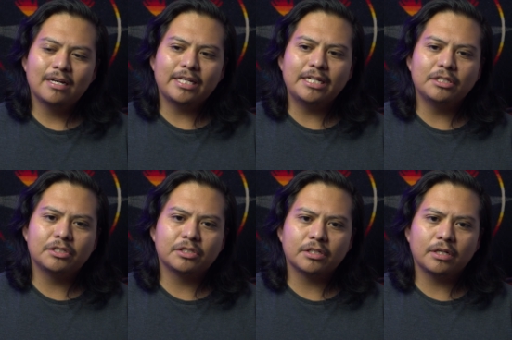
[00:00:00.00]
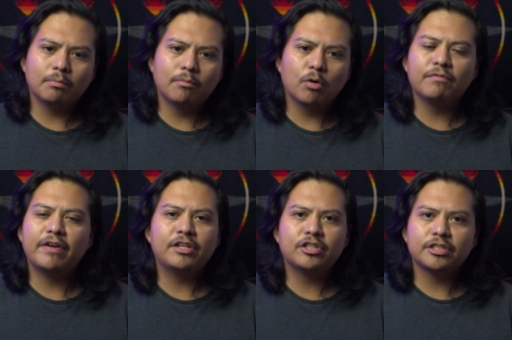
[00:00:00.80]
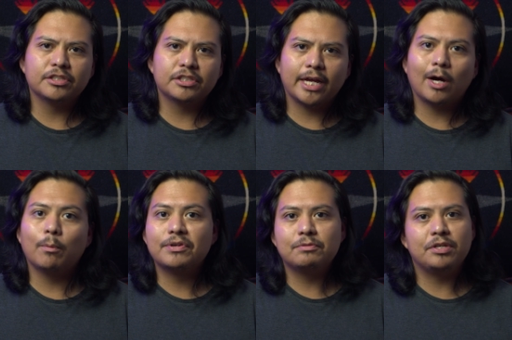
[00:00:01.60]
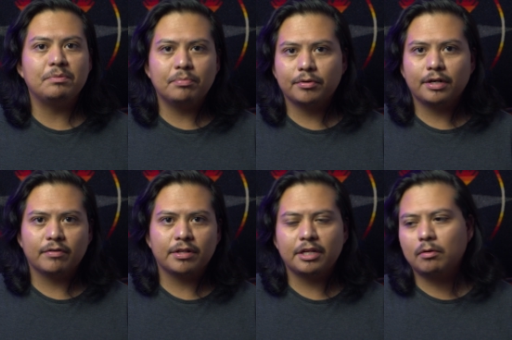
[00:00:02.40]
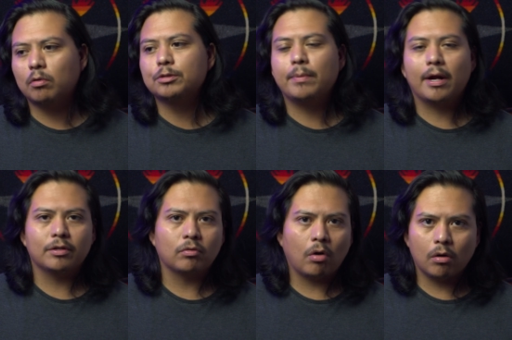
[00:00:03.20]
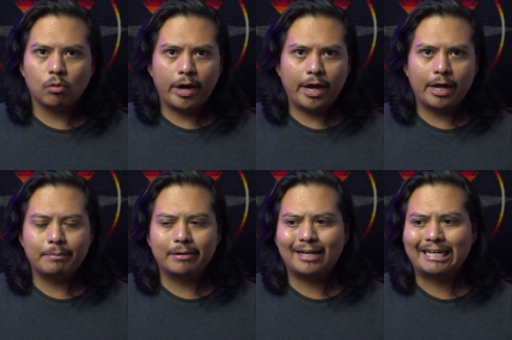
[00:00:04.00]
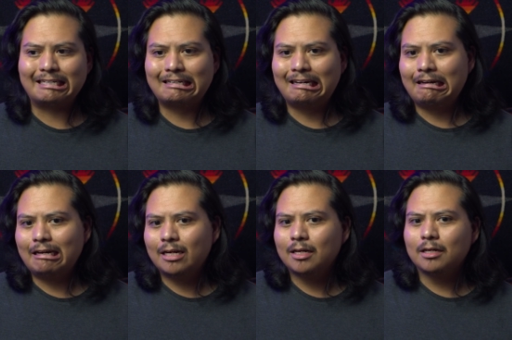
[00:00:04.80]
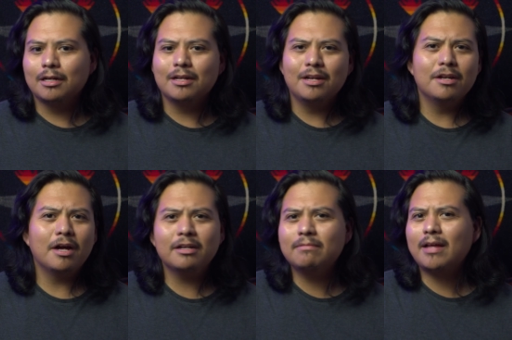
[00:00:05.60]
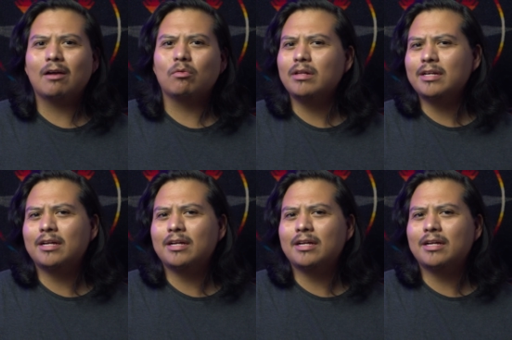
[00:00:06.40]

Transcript: these motivations to help his people and everything. He goes about it the wrong way, but like none of that really